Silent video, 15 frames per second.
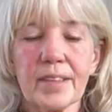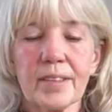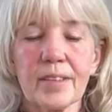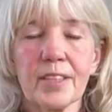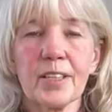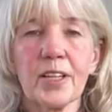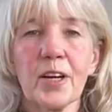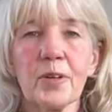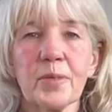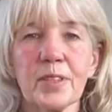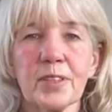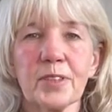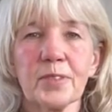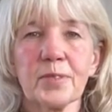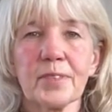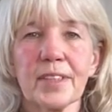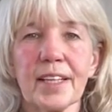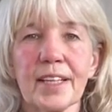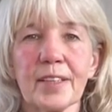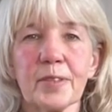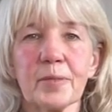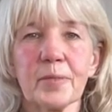low enough
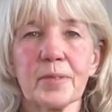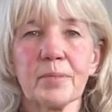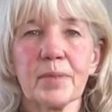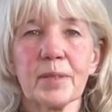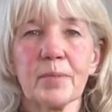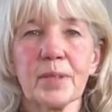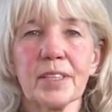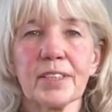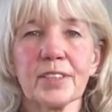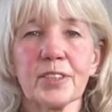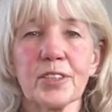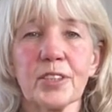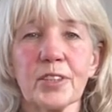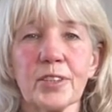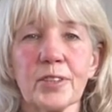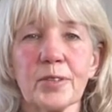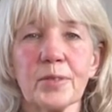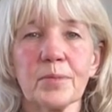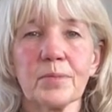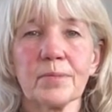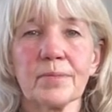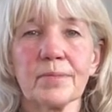now, maybe at a 2
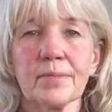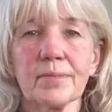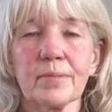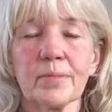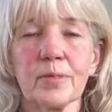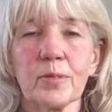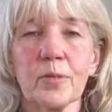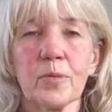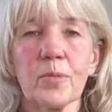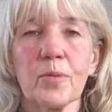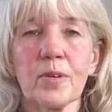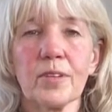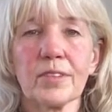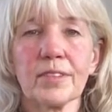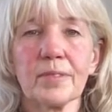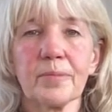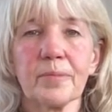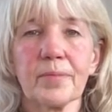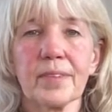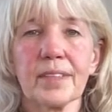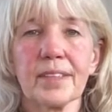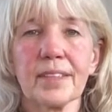or 1,
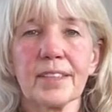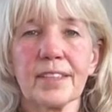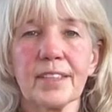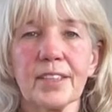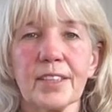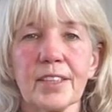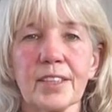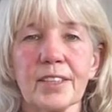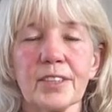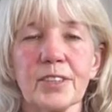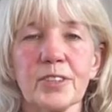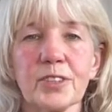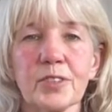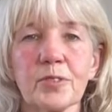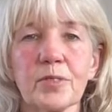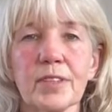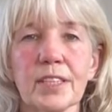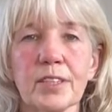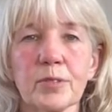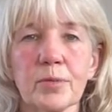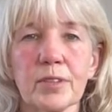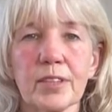you just
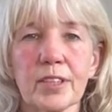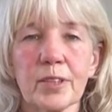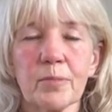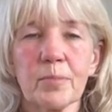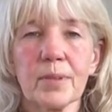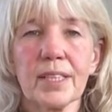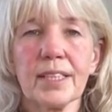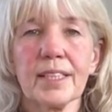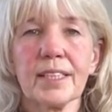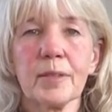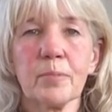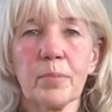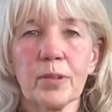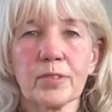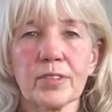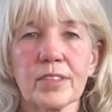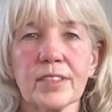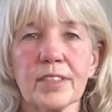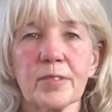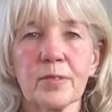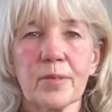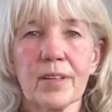finish with a completely
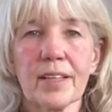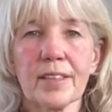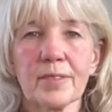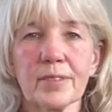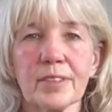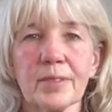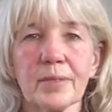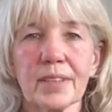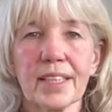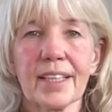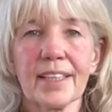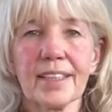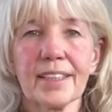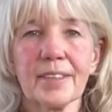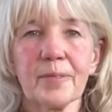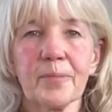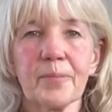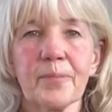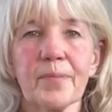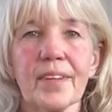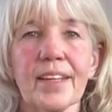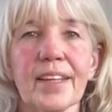positive round, okay?
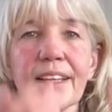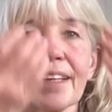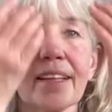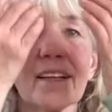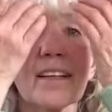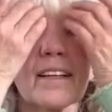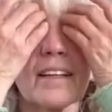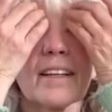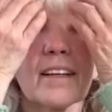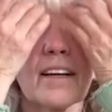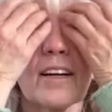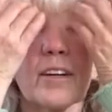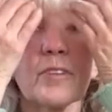I